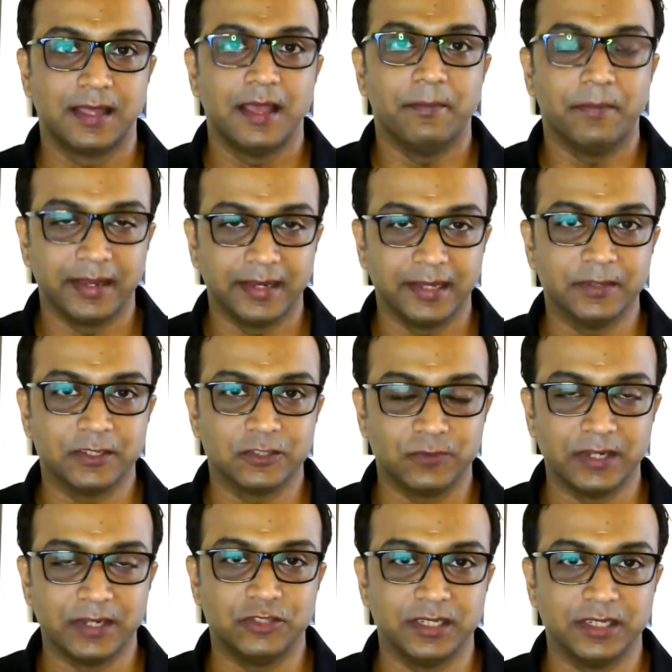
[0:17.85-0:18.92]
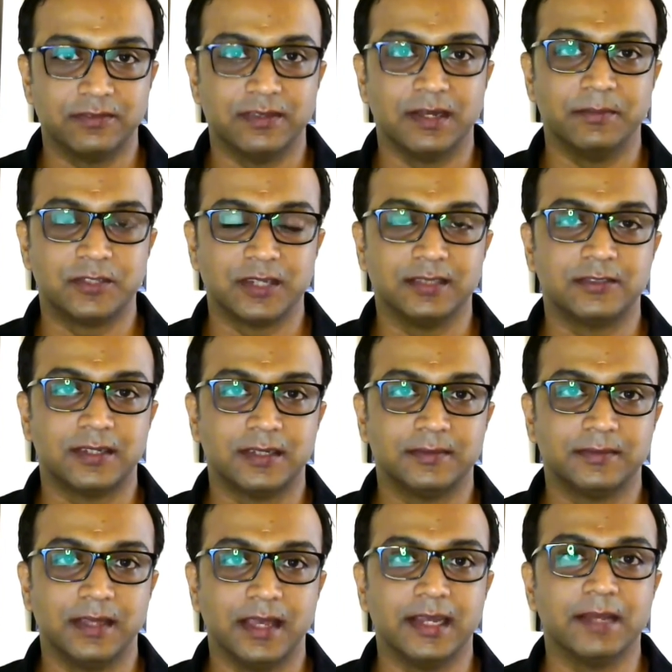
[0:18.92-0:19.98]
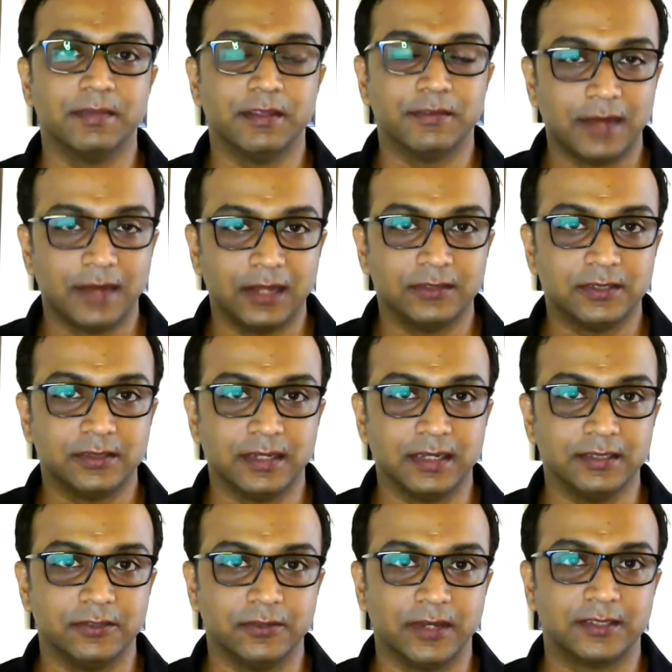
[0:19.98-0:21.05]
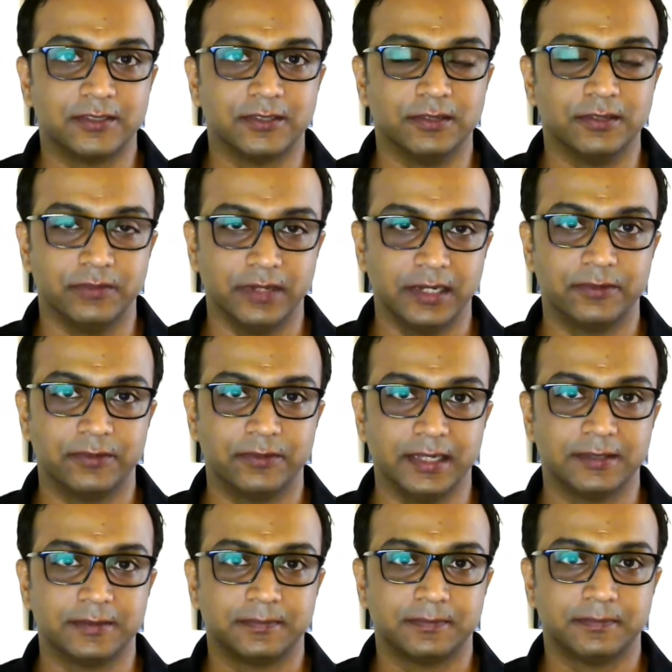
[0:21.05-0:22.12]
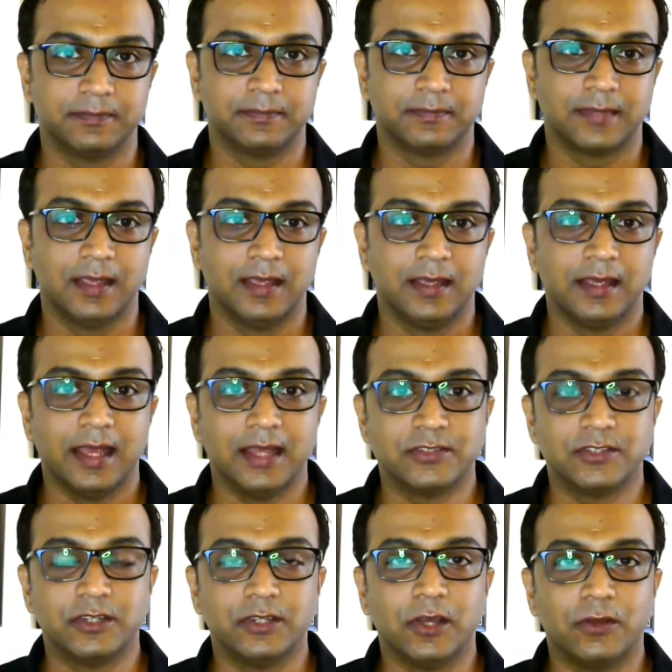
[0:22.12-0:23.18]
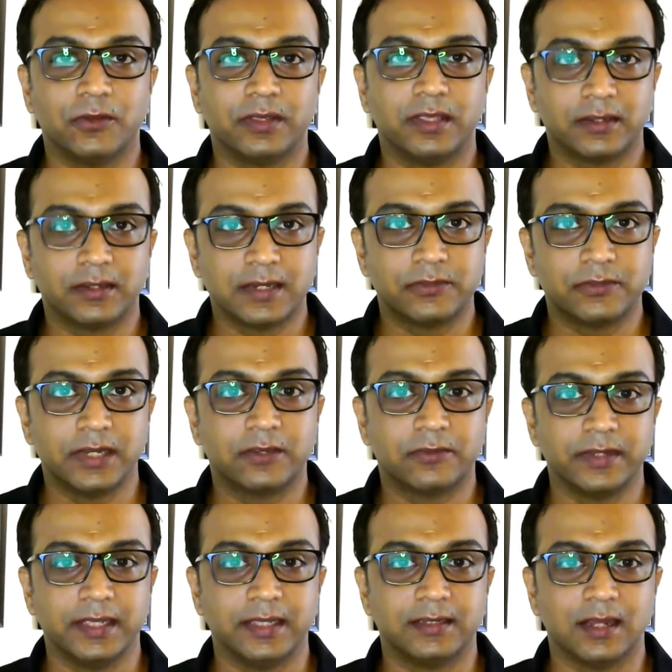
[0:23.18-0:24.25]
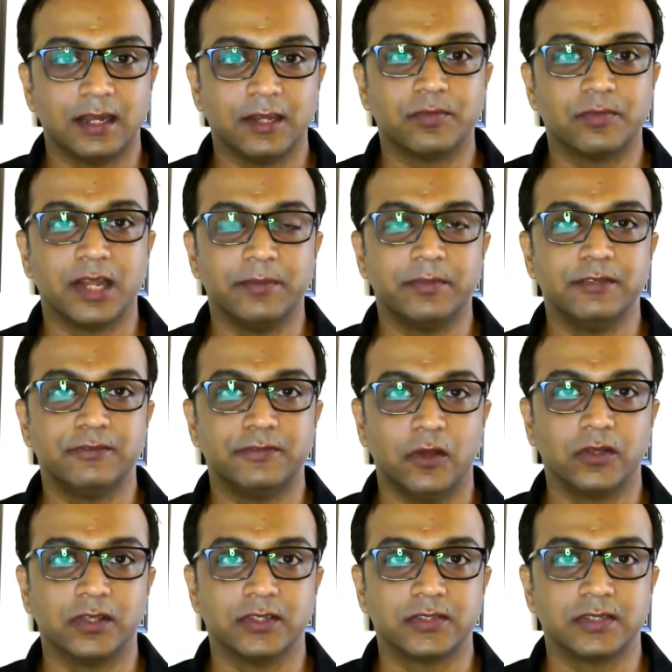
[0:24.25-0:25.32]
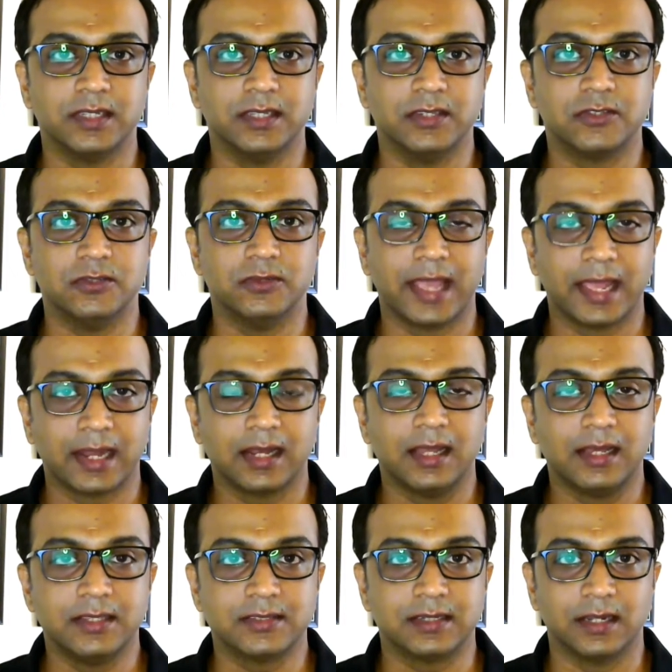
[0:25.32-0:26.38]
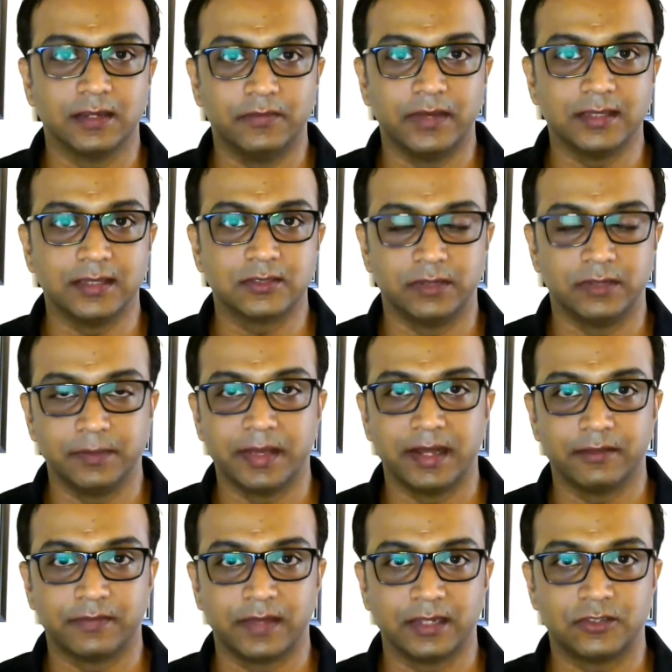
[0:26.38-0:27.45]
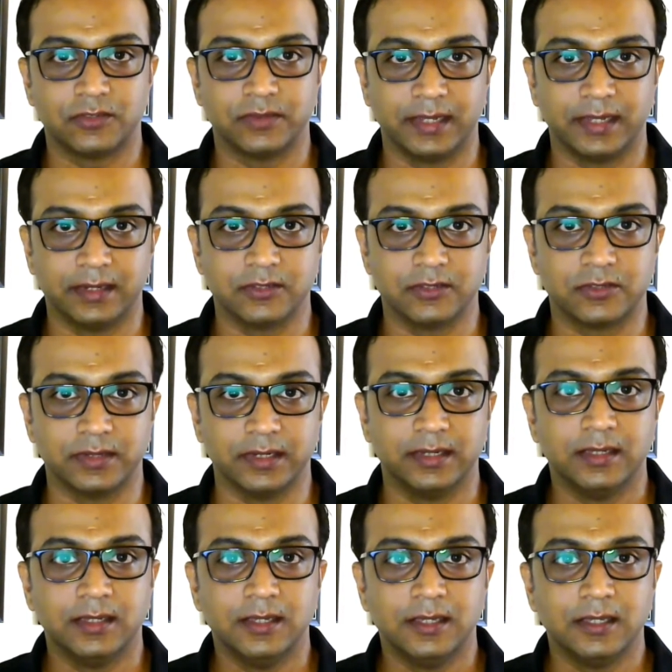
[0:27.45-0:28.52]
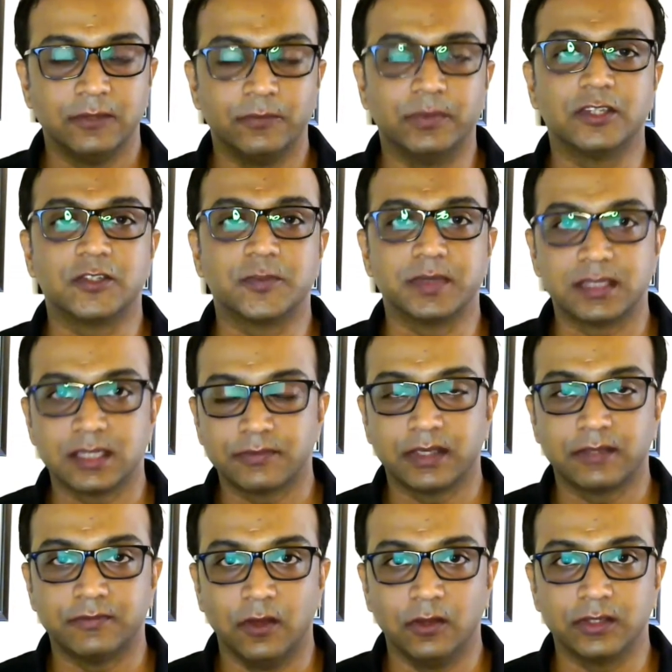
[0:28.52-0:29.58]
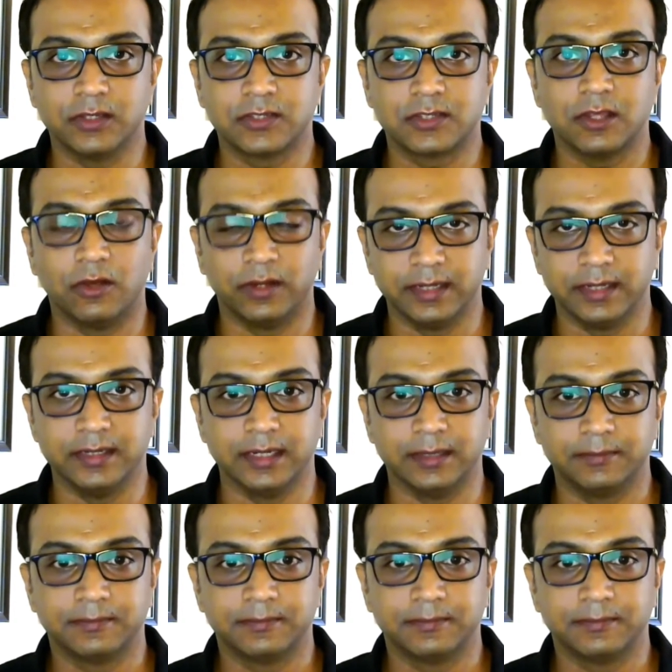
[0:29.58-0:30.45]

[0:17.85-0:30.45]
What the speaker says: My name is Rajiv Ramchandra, and I'm the founder and director of Recreate. As you know, here at Recreate, our primary focus is to catalyze and advance the remanufacturing industry with a specific focus on India.